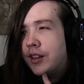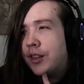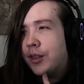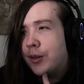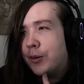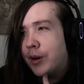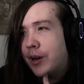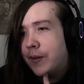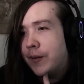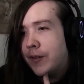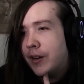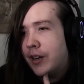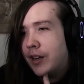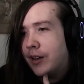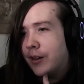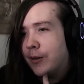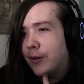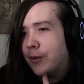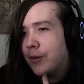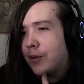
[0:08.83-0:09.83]
3
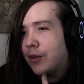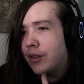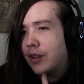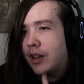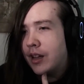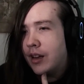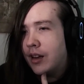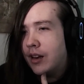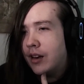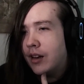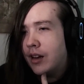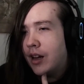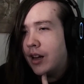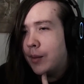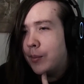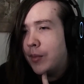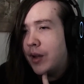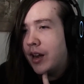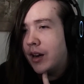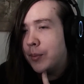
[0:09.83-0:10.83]
videos that
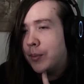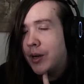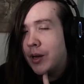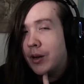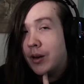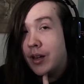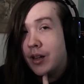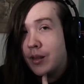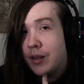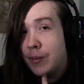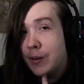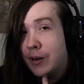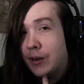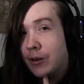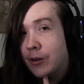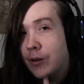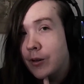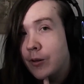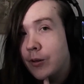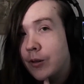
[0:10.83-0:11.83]
I made about
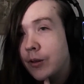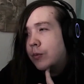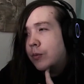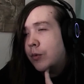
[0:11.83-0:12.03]
Asmongold.